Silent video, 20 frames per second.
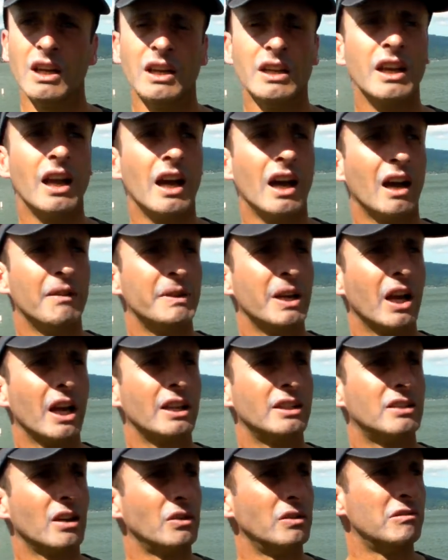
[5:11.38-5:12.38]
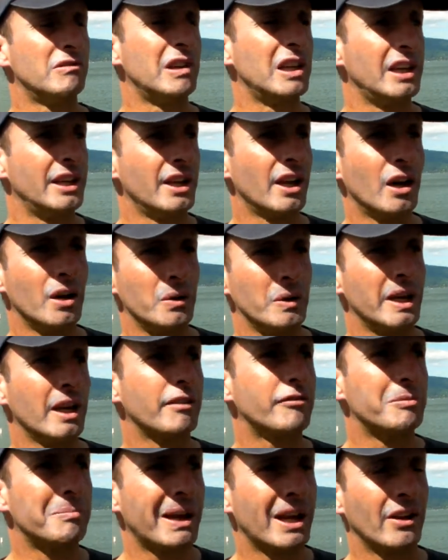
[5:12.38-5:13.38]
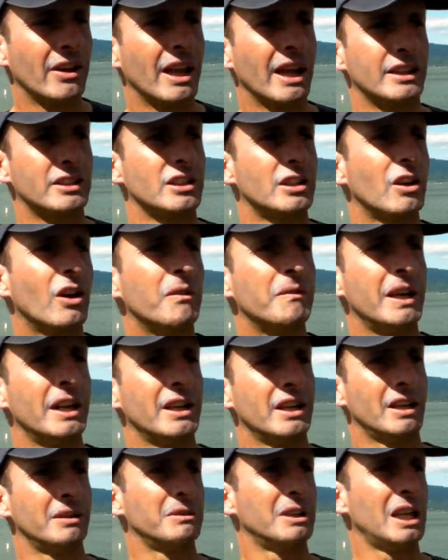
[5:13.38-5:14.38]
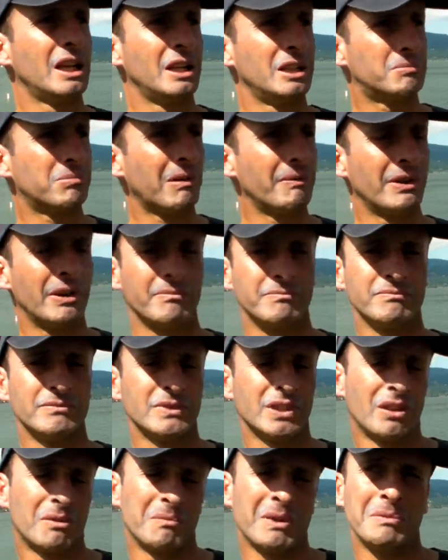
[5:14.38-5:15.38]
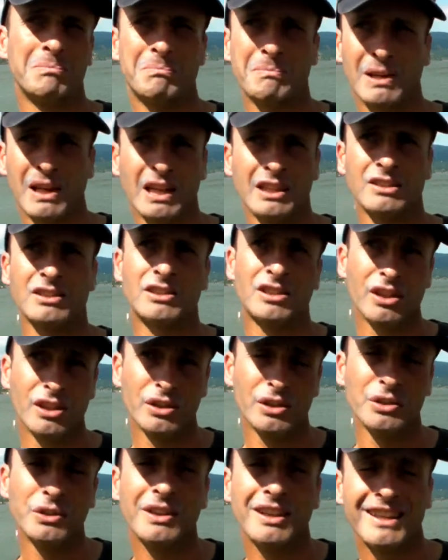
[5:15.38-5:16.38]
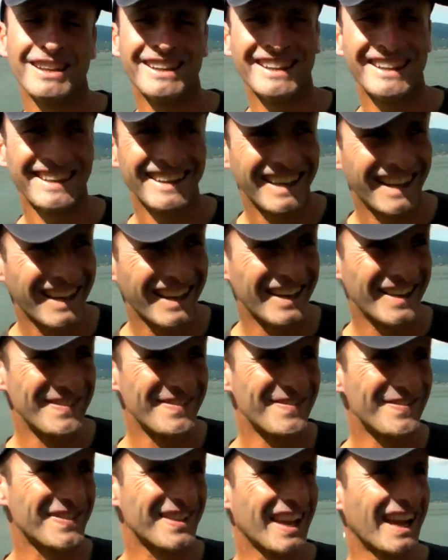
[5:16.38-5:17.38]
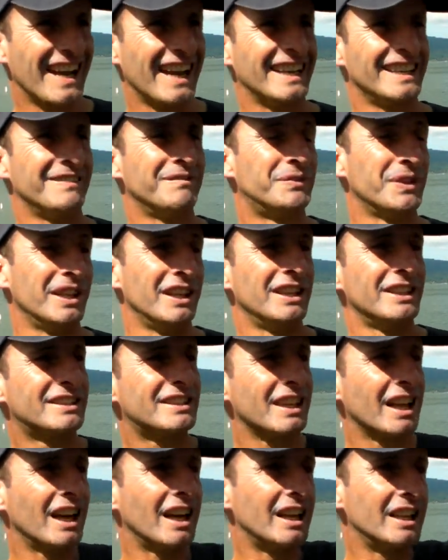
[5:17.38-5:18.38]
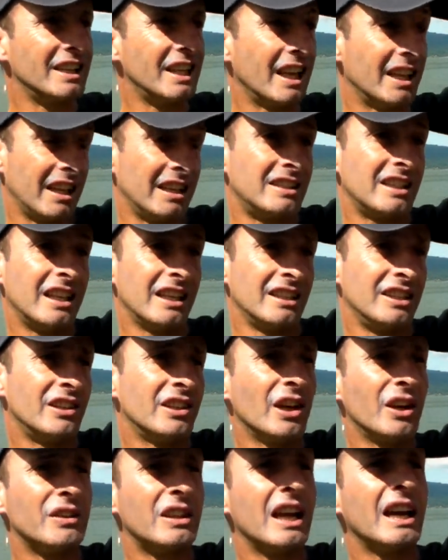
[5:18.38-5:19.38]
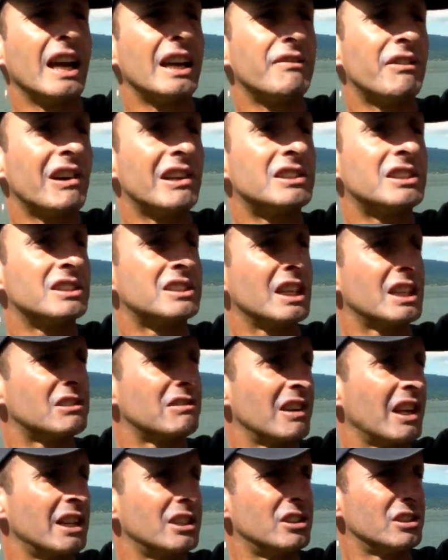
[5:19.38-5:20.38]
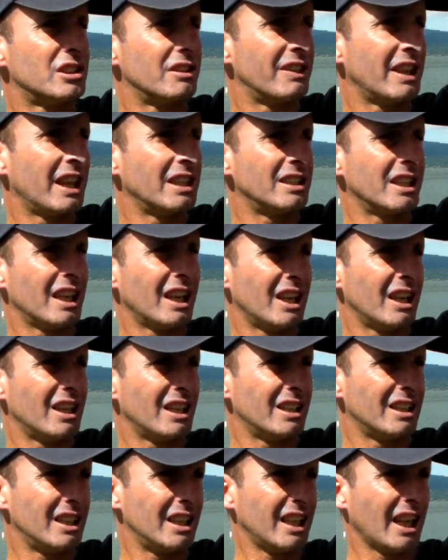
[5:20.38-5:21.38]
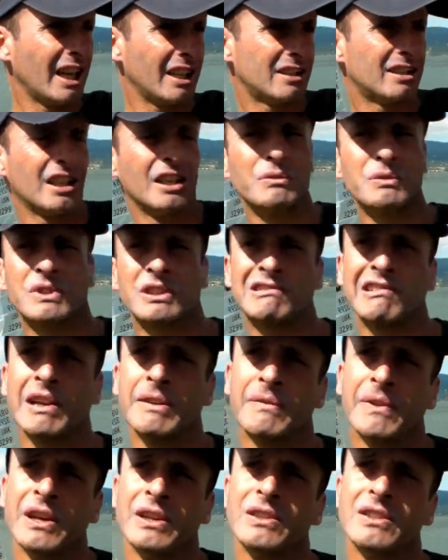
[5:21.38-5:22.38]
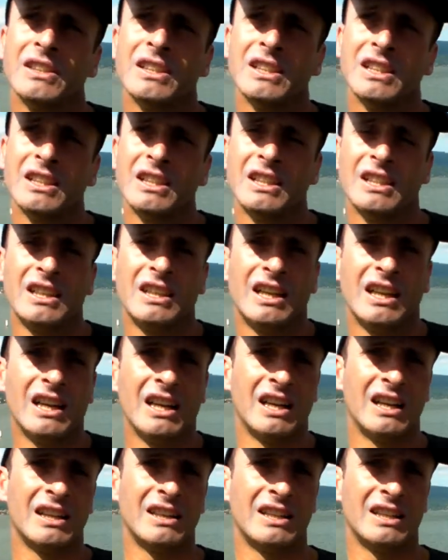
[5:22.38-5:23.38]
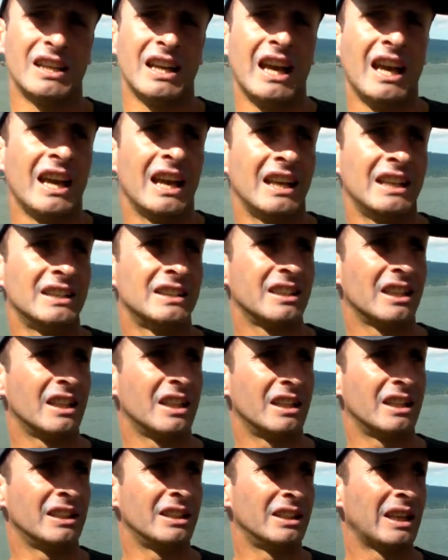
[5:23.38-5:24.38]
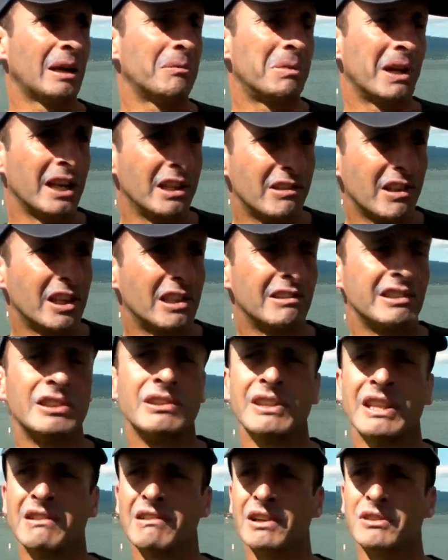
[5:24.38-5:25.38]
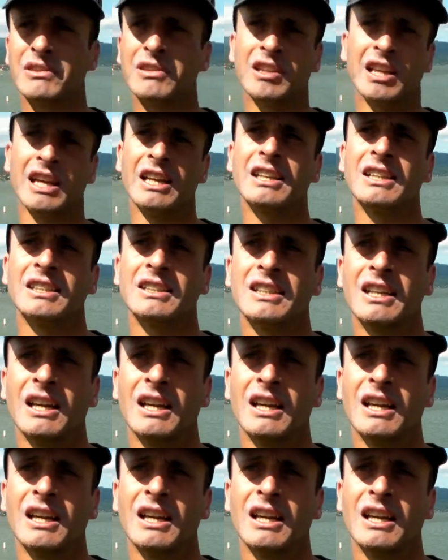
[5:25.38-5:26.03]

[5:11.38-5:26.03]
Yeah, I mean, I don't really know enough about that to comment, and it's probably not my place to. Yeah, they did. You know, they had a very successful relationship. The X8 was a great boat, and now Blade Rider are doing their own thing